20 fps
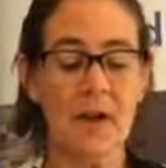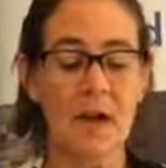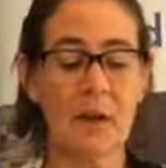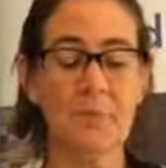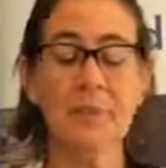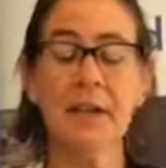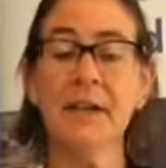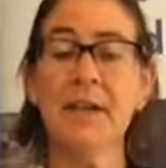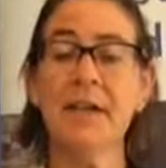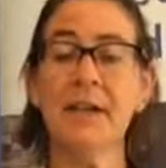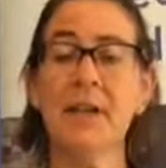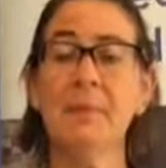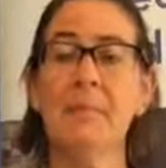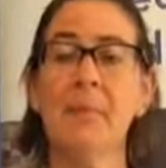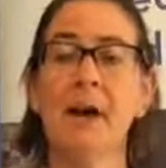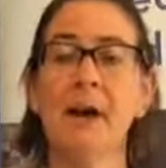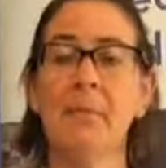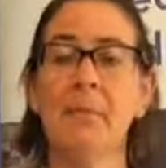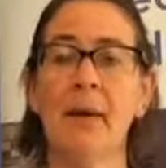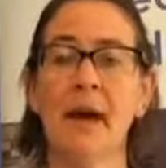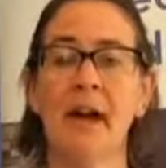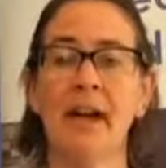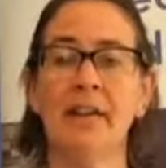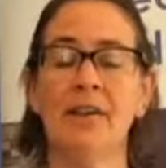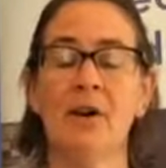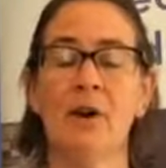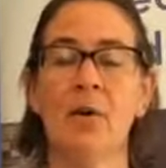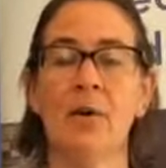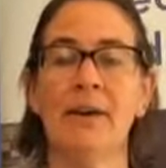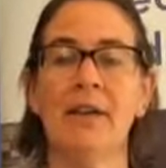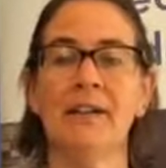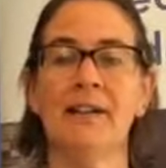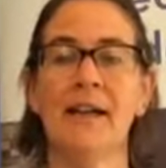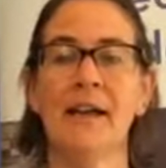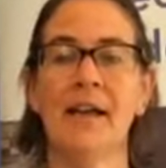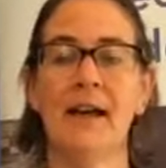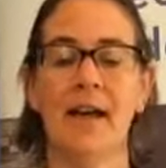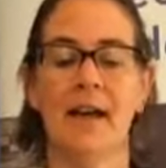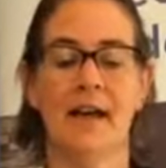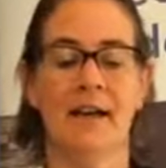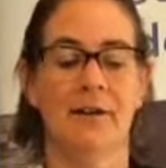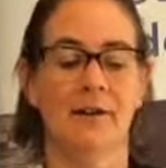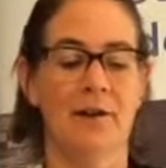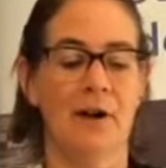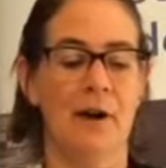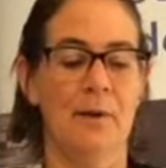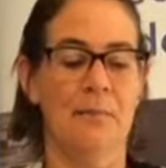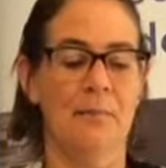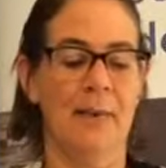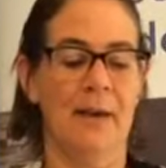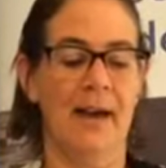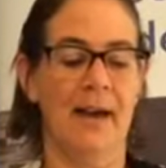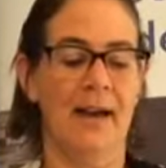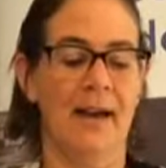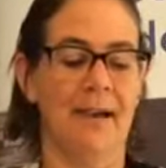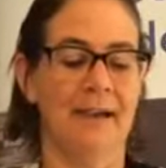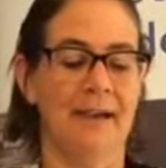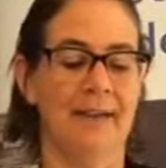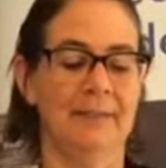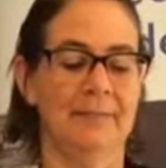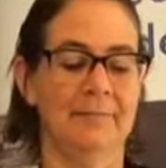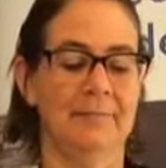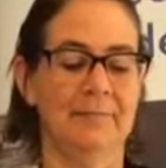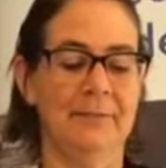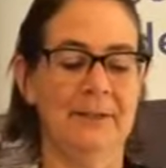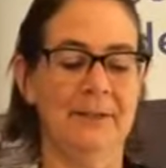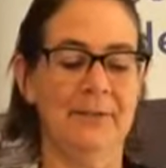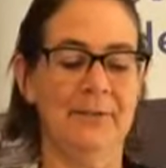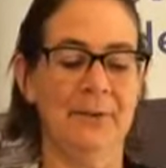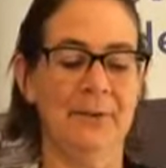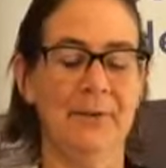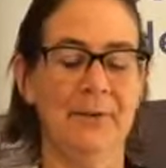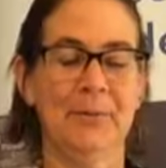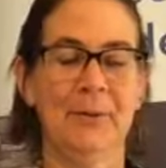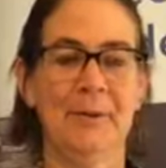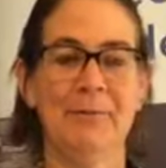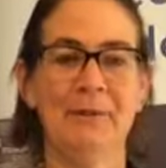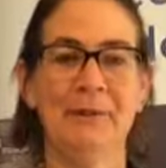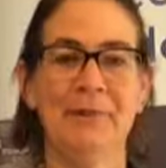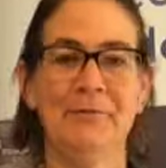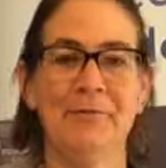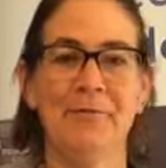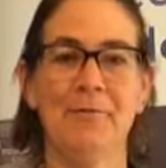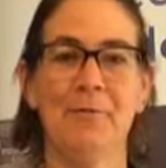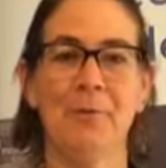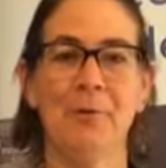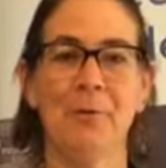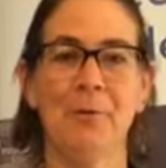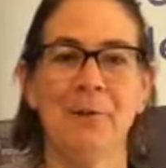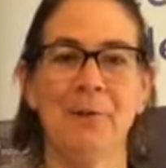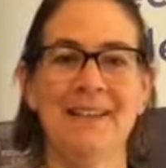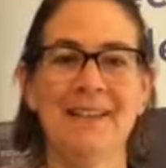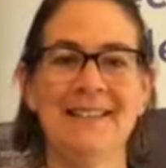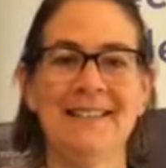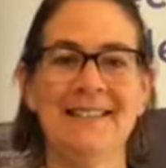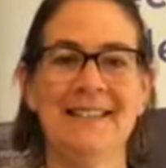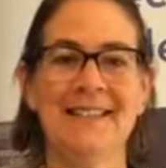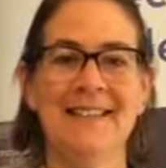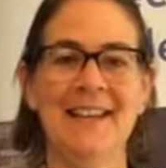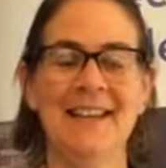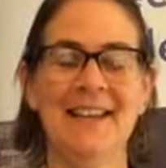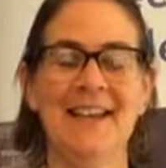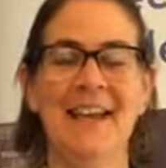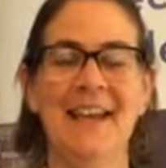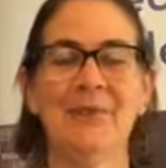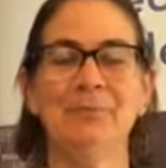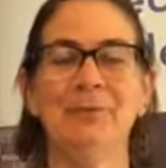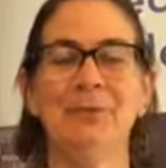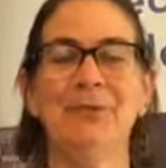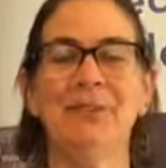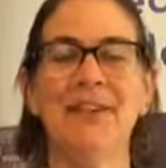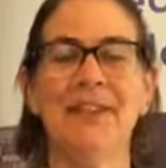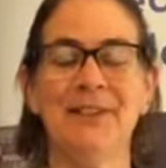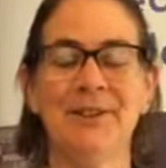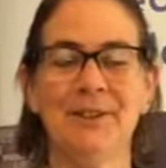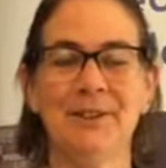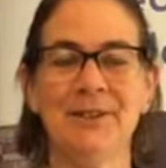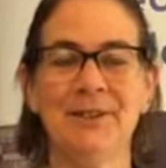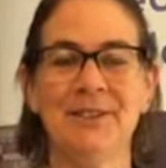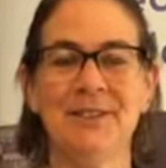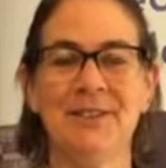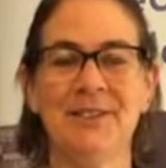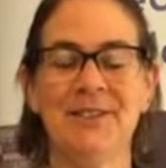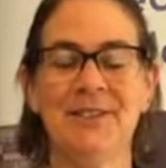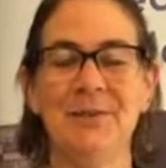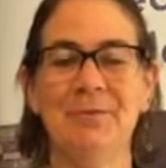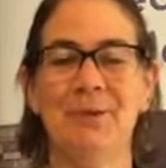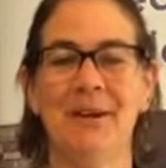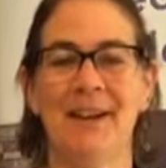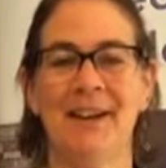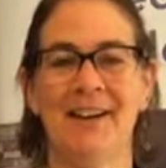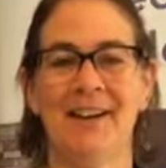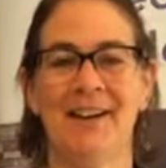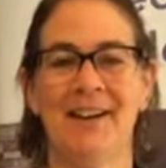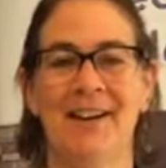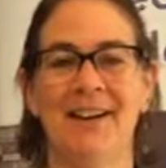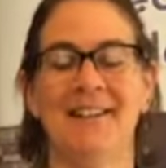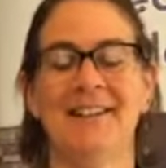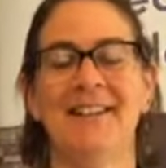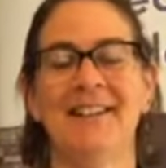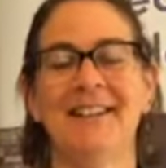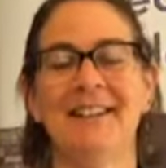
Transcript: I'm going to keep my bag going and I'll come back, I don't know, maybe in 4 weeks, and we'll take a look to see what I got.